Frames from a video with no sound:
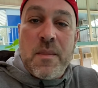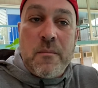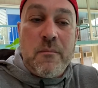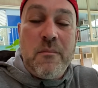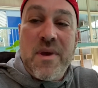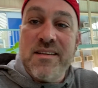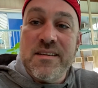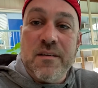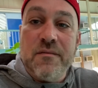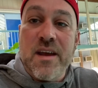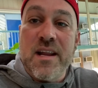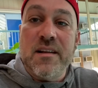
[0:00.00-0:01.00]
Amazing
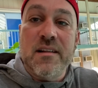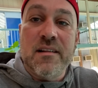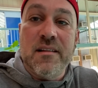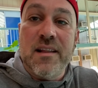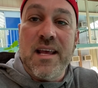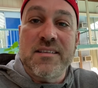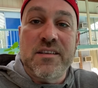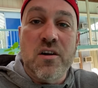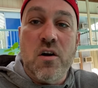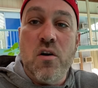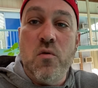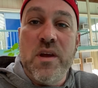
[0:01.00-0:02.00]
event, lasted
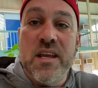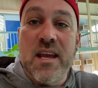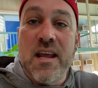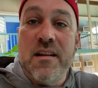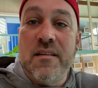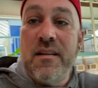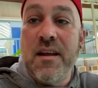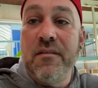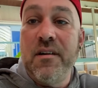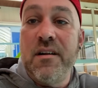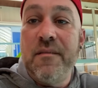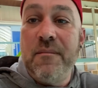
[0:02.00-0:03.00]
all weekend,
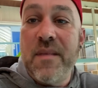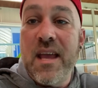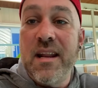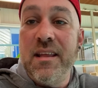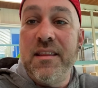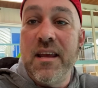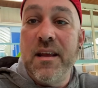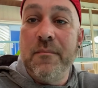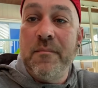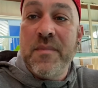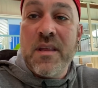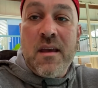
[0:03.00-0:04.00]
never anything,
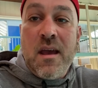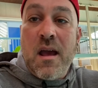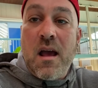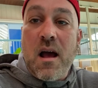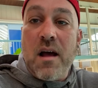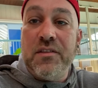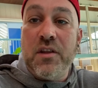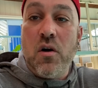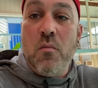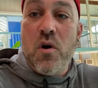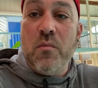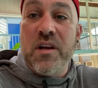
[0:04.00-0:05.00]
a dull
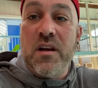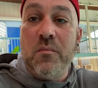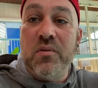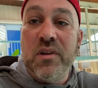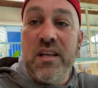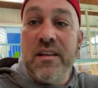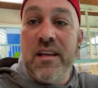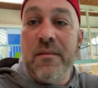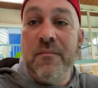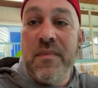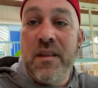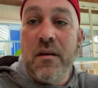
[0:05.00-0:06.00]
moment completely.
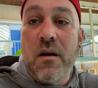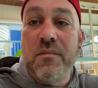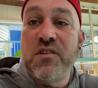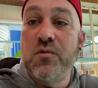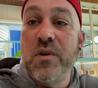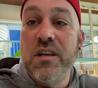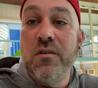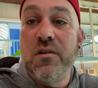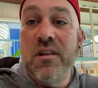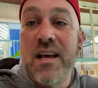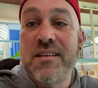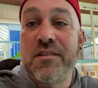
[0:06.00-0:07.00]
Swing U
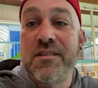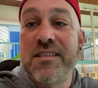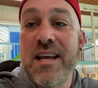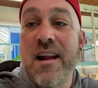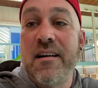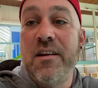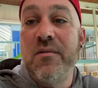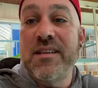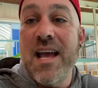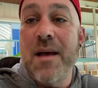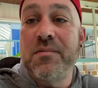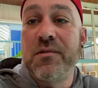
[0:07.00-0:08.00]
class on Saturday was
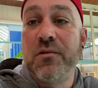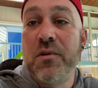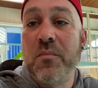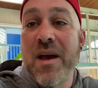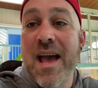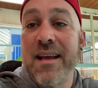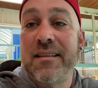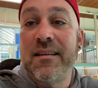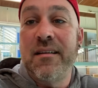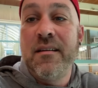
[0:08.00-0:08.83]
absolutely packed.